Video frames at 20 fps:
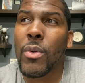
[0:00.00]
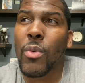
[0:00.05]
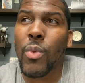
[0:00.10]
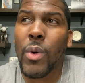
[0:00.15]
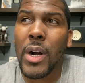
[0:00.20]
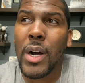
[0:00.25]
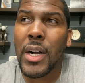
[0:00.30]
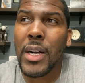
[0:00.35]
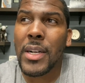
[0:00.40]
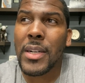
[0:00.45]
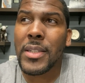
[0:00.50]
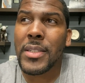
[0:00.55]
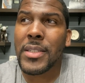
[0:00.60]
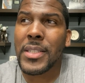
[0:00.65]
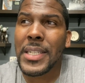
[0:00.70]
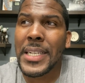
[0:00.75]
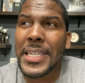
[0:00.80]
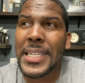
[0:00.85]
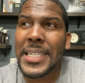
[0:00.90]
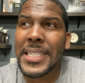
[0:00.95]

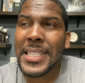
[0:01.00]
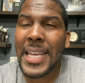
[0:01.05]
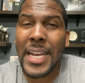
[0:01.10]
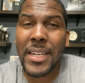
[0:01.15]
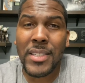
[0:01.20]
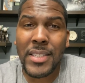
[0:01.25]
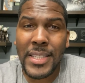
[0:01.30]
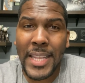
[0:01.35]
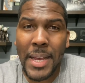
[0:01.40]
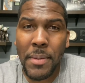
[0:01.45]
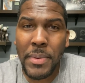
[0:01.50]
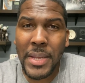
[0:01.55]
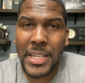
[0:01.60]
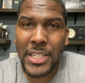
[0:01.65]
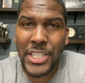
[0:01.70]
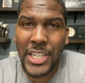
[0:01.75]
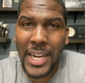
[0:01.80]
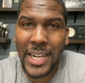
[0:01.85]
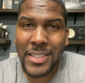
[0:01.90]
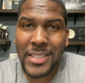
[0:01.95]
was that Stepney
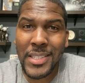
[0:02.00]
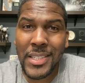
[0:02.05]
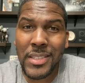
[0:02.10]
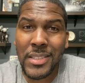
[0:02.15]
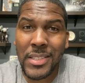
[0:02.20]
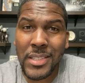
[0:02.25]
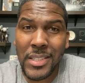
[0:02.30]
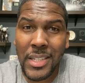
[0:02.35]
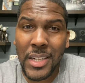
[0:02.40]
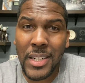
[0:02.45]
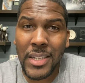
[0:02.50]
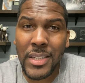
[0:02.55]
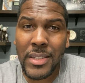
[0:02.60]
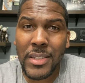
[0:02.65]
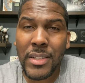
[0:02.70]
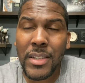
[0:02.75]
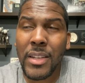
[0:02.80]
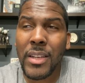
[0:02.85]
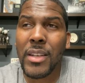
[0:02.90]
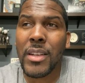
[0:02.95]
Johnson's
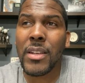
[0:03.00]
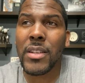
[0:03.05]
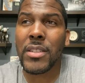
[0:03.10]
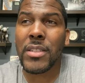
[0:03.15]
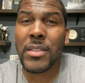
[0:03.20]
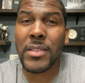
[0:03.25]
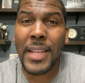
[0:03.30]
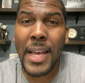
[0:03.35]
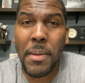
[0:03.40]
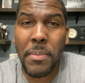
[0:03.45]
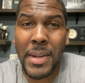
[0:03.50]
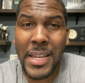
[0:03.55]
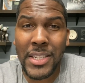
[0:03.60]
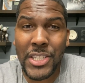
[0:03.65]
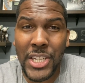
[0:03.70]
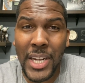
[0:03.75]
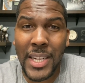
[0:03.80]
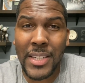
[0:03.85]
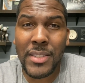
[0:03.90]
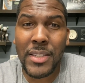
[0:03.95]
son, Stepney
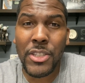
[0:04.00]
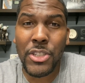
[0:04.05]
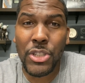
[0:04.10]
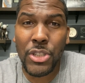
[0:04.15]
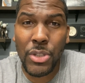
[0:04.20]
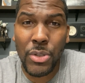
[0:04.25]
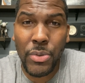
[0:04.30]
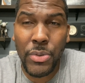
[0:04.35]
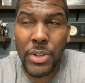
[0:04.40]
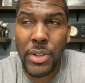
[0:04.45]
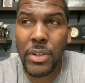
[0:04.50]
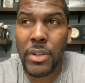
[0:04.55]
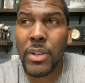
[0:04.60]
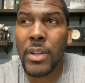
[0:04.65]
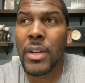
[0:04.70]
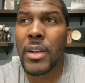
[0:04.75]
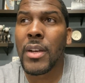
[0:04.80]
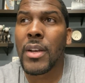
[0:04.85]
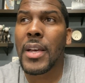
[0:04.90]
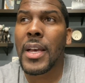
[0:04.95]
Johnson Jr.,
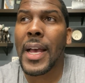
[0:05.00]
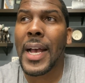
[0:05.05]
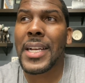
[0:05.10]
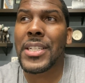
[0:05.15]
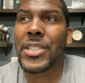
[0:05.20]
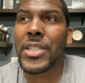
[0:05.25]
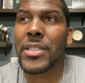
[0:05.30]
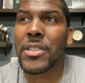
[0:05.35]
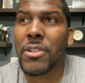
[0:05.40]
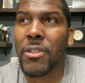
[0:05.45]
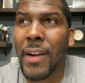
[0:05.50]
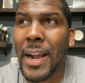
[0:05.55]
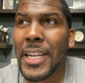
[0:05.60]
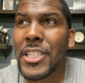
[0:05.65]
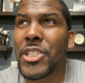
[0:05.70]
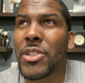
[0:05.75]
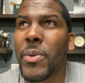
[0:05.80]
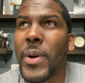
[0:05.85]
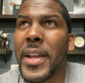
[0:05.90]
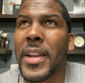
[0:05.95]
had just
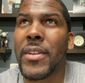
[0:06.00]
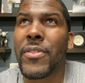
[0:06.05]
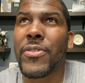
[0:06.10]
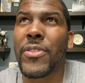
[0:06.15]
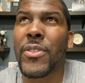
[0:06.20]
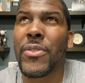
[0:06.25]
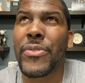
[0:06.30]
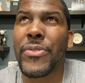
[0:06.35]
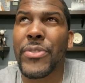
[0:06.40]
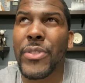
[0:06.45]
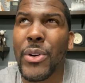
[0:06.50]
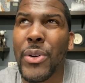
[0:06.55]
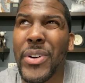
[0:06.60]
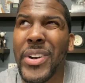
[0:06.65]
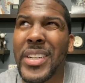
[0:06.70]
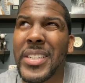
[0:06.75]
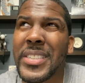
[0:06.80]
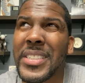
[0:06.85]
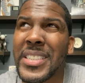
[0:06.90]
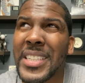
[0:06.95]
graduated from
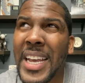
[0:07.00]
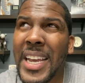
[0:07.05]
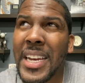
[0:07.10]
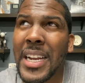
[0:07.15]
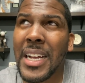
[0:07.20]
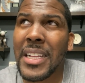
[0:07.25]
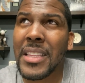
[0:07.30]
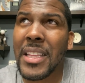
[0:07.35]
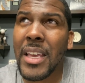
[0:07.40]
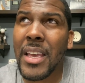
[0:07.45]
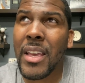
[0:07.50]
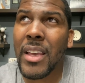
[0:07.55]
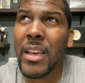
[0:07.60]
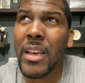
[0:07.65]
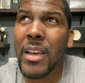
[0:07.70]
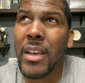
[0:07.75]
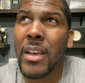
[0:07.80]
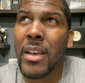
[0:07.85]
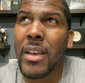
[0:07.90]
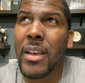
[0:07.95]
Florida State, I think,
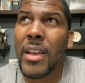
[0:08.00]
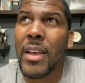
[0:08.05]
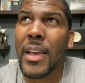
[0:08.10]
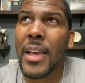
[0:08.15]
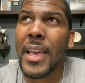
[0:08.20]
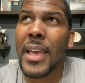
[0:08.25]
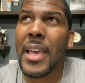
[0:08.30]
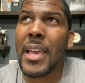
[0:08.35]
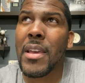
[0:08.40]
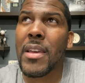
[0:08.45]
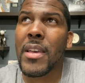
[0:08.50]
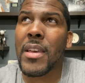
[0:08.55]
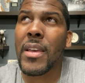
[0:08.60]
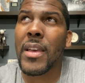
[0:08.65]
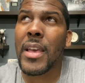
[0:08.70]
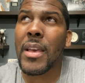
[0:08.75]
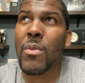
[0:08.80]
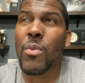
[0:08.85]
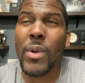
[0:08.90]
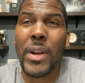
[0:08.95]
and
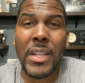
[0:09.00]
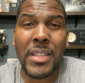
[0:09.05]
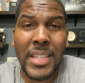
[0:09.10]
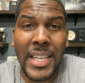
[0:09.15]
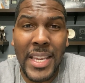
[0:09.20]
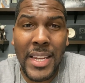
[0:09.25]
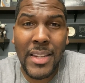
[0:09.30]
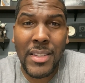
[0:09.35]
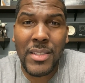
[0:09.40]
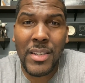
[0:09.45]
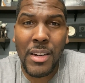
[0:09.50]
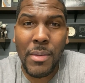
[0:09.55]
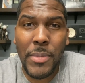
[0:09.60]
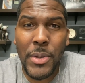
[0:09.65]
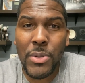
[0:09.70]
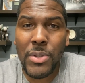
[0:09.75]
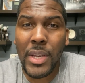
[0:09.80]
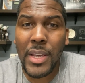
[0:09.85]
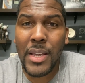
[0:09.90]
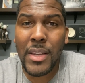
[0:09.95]
he wanted to get into the
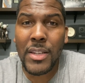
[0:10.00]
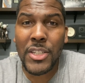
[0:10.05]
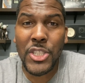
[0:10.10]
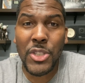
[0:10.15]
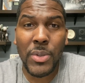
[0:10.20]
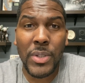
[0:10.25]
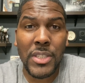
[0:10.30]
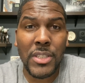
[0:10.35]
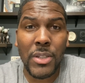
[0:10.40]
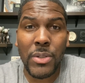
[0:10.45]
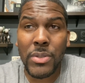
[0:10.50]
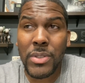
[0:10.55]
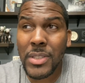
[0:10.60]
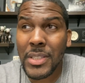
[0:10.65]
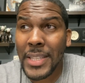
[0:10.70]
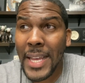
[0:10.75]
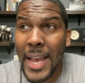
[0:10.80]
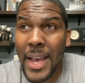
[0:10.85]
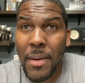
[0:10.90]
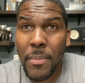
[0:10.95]
music industry. So
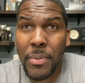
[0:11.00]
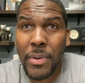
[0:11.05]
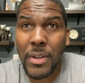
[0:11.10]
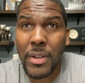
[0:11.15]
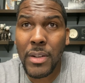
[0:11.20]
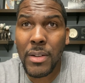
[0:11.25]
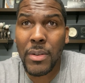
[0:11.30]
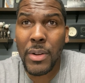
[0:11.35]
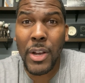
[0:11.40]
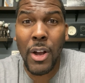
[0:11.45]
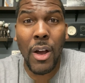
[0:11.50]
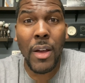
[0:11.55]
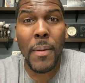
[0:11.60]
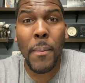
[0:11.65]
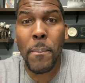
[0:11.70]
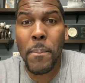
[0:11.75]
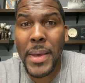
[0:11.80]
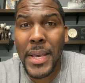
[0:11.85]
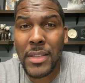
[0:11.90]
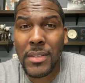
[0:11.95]
Step, we call
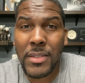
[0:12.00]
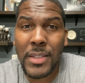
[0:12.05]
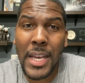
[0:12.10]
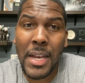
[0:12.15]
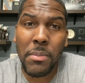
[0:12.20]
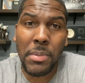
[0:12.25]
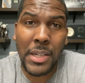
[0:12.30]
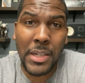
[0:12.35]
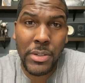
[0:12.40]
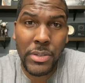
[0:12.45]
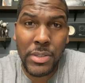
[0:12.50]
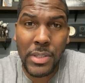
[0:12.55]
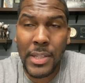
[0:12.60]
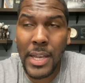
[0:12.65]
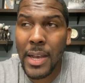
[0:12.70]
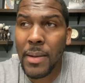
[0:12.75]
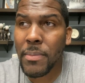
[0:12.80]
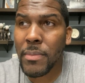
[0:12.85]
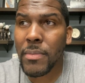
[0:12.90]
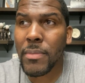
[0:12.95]
him Big Step, Lil Step.